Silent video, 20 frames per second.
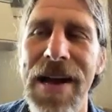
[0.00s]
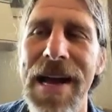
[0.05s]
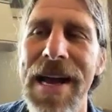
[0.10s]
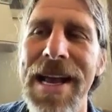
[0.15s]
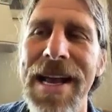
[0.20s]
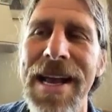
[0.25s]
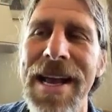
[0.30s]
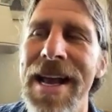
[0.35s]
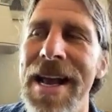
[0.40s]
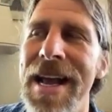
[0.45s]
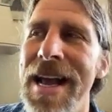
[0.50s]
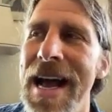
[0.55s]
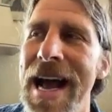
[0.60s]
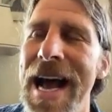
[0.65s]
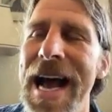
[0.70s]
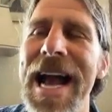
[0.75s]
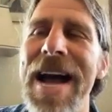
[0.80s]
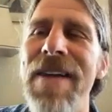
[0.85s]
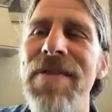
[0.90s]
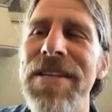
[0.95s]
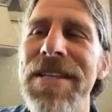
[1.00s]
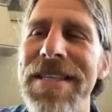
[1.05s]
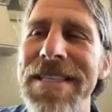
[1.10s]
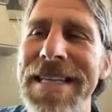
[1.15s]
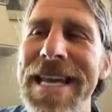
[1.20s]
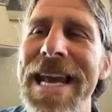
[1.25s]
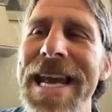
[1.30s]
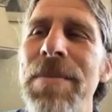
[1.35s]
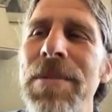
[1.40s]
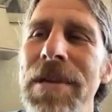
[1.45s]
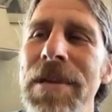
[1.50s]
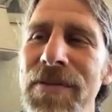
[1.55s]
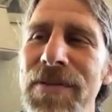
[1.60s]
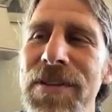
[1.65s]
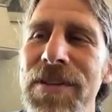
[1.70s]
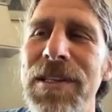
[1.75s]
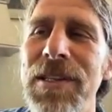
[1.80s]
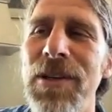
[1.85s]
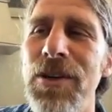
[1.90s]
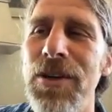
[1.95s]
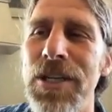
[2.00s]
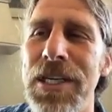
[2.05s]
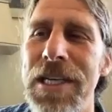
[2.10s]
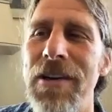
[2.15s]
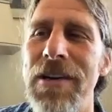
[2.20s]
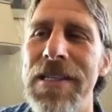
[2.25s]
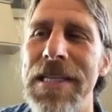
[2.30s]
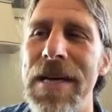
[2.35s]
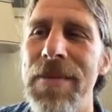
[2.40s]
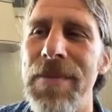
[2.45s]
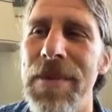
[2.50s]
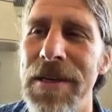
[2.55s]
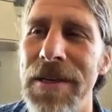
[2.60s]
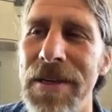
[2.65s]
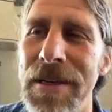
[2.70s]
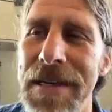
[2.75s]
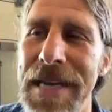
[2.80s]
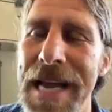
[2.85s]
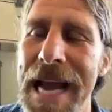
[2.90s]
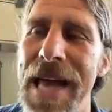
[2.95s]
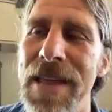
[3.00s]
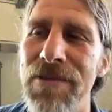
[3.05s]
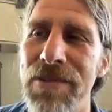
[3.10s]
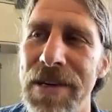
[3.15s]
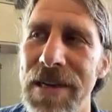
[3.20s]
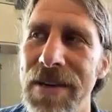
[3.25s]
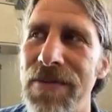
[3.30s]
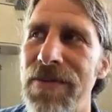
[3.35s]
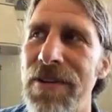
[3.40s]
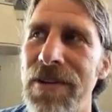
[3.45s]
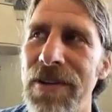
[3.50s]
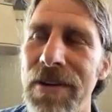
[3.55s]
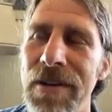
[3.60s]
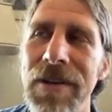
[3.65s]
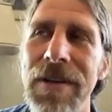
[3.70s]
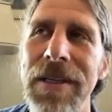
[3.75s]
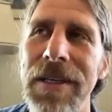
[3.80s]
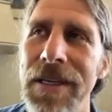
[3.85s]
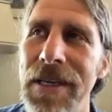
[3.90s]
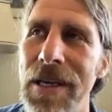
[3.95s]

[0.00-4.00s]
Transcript: I have a stable of solutionaries I've been gathering for,